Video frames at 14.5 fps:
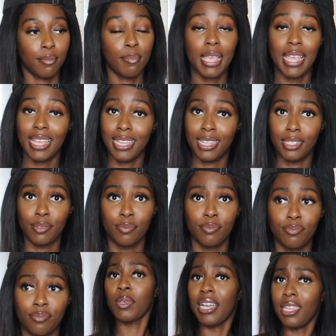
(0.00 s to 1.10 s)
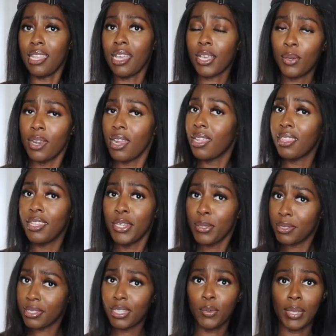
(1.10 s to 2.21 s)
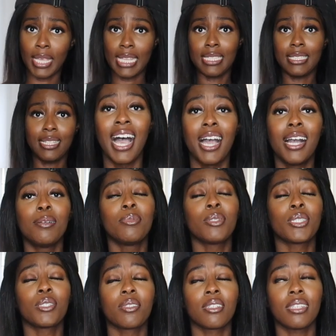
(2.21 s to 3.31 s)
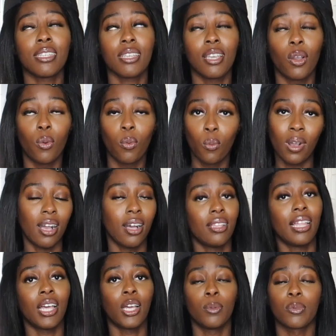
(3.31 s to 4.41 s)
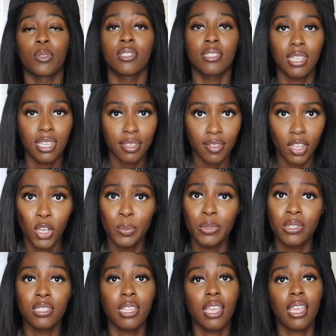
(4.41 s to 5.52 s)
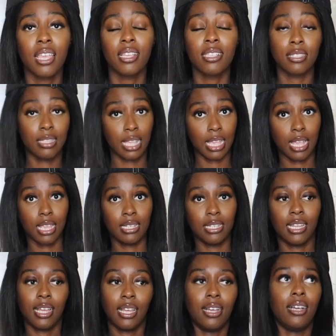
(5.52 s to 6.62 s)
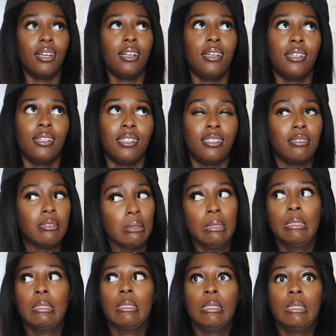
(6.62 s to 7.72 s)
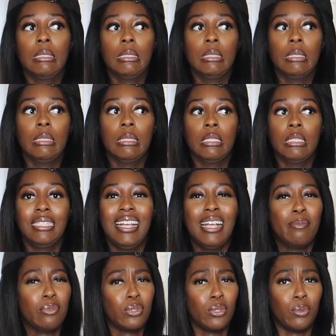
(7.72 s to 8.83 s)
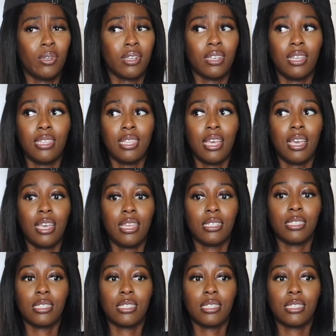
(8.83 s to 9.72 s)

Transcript: Man, we got a lot going on in the news, don't we? I hope you're doing well. I hope we're safe. I hope we're staying sane. I'm still working on that.